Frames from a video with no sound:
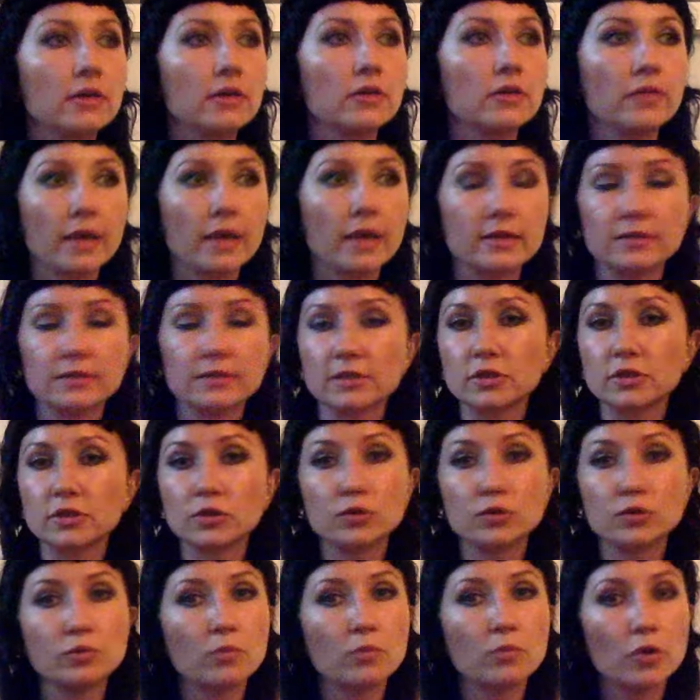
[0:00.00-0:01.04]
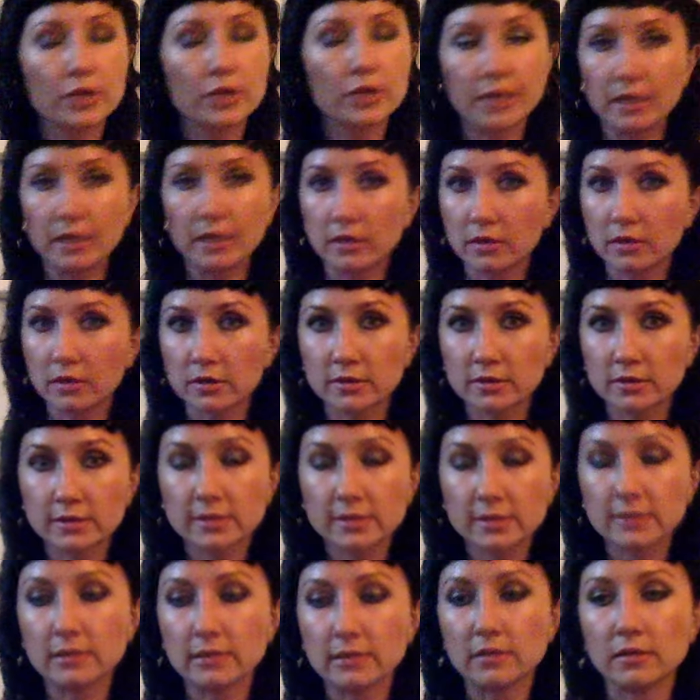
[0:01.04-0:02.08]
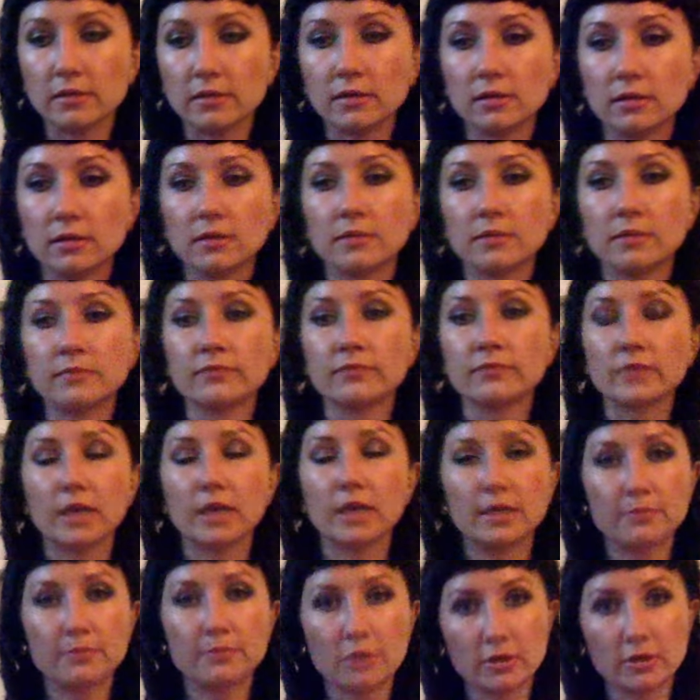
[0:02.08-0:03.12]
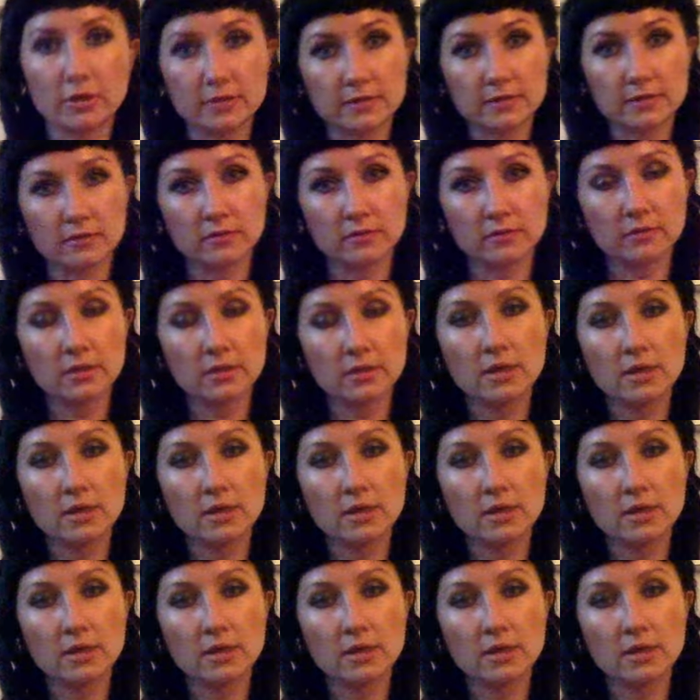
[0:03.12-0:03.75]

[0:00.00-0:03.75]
connected to more healers um, in person